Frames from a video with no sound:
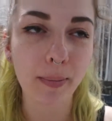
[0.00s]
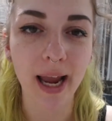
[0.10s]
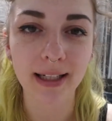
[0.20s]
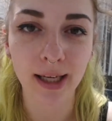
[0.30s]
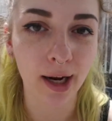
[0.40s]

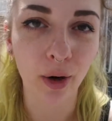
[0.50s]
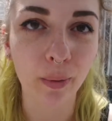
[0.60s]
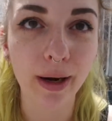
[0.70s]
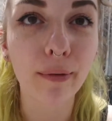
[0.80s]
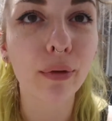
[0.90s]
painting or
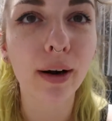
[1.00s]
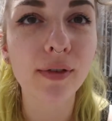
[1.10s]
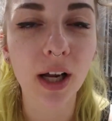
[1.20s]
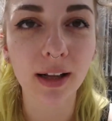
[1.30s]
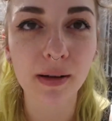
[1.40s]
whatever I've
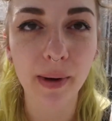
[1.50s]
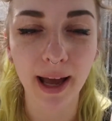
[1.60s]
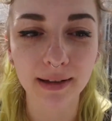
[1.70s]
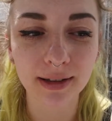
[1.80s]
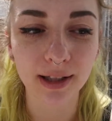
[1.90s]
done in the
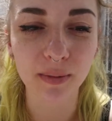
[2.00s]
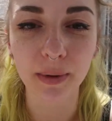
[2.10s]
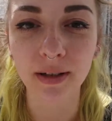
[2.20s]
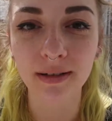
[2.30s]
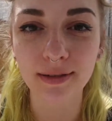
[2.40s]
past has
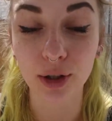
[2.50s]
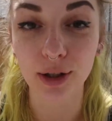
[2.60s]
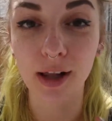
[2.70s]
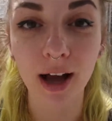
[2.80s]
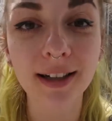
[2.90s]
been
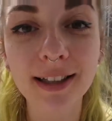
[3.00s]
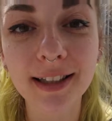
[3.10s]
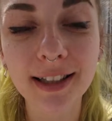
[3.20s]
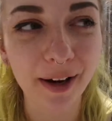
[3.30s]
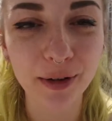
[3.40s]
just luck.
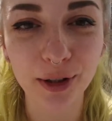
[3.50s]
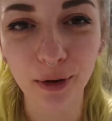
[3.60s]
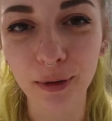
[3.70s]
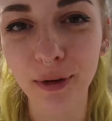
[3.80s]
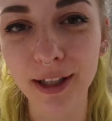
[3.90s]
They always
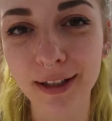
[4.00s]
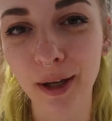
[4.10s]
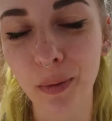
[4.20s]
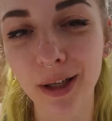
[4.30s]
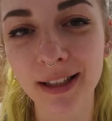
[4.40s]
go through these
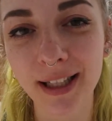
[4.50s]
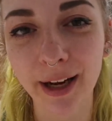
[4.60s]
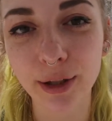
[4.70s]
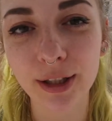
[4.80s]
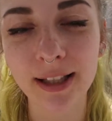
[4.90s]
like weird
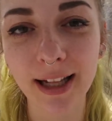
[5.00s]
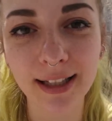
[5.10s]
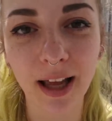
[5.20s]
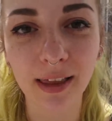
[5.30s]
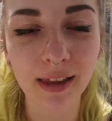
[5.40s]
stages and then
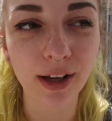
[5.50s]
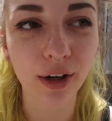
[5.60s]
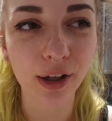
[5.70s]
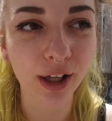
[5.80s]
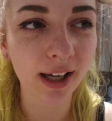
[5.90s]
suddenly
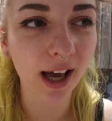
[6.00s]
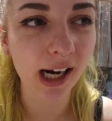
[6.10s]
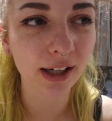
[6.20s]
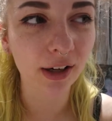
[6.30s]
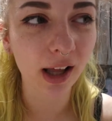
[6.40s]
you're looking at
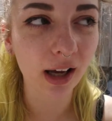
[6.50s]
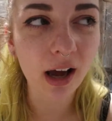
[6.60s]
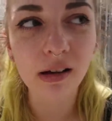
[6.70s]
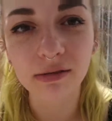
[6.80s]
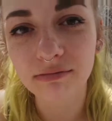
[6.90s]
it and you're like,
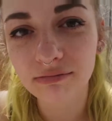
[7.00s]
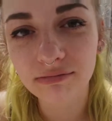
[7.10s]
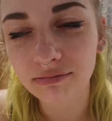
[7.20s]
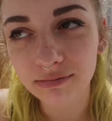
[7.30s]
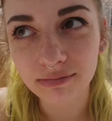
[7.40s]
oh,
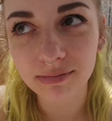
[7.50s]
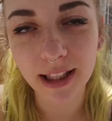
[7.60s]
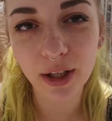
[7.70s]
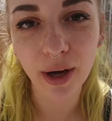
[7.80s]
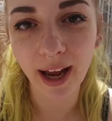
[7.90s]

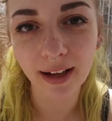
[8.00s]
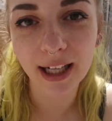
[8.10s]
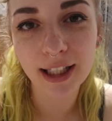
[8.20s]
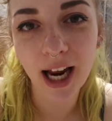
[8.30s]
it's okay, it's